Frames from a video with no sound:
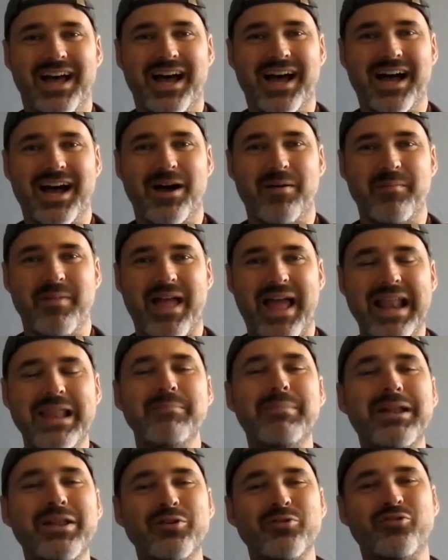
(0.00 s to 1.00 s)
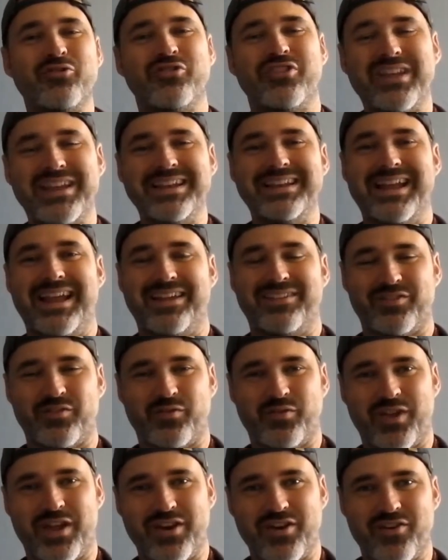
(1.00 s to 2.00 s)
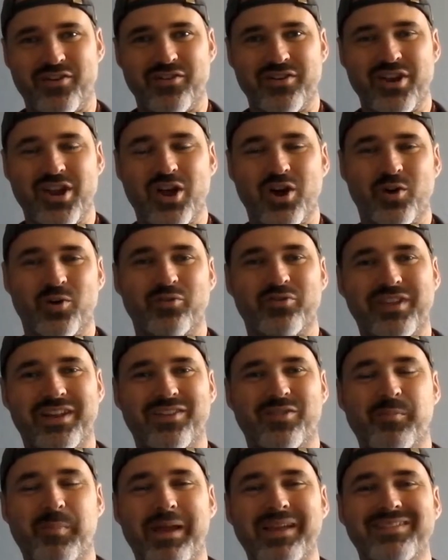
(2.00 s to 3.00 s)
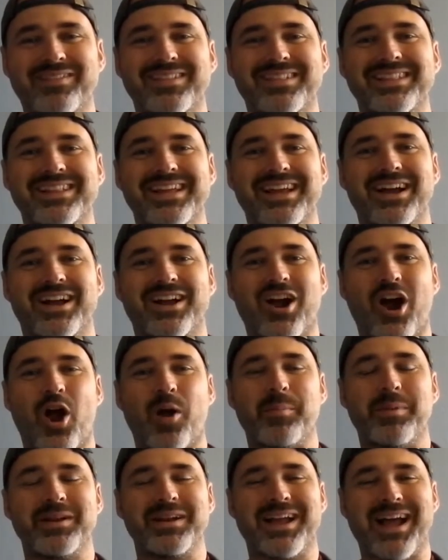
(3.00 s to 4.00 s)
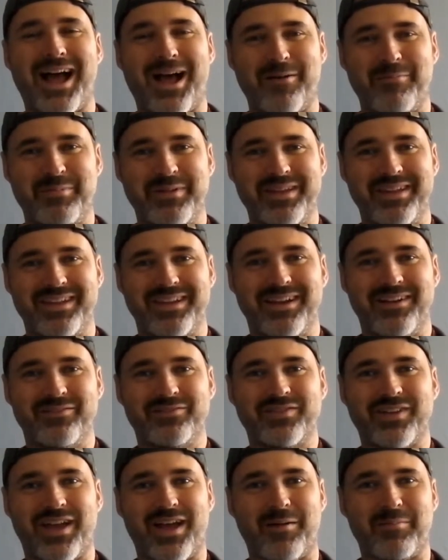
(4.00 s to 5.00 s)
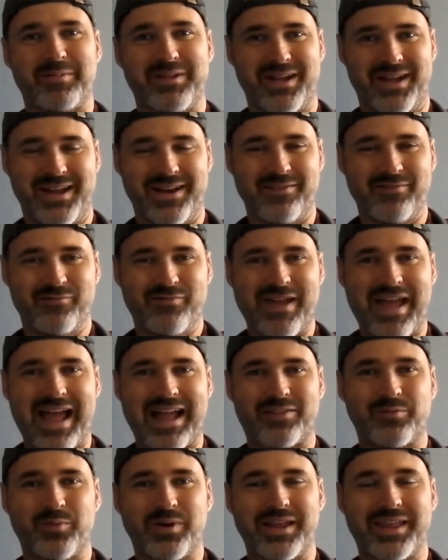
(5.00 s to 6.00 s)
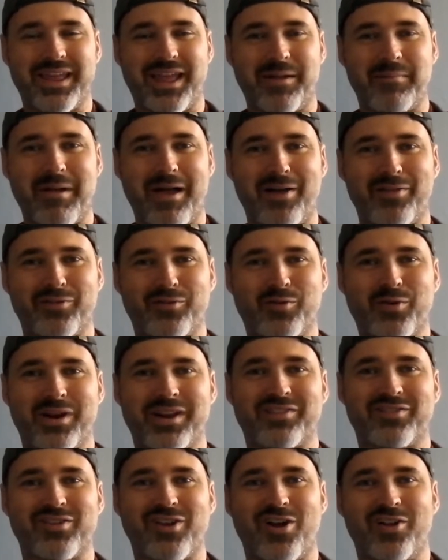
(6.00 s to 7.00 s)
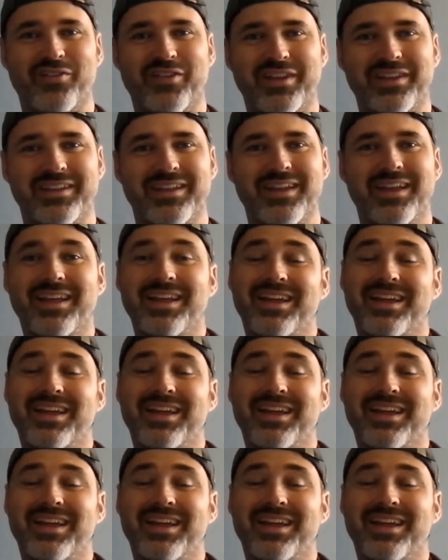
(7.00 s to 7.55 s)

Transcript: Anybody who's seen Days of Thunder knows that it's basically a carbon copy of Top Gun. In fact, when it came out, the critics called it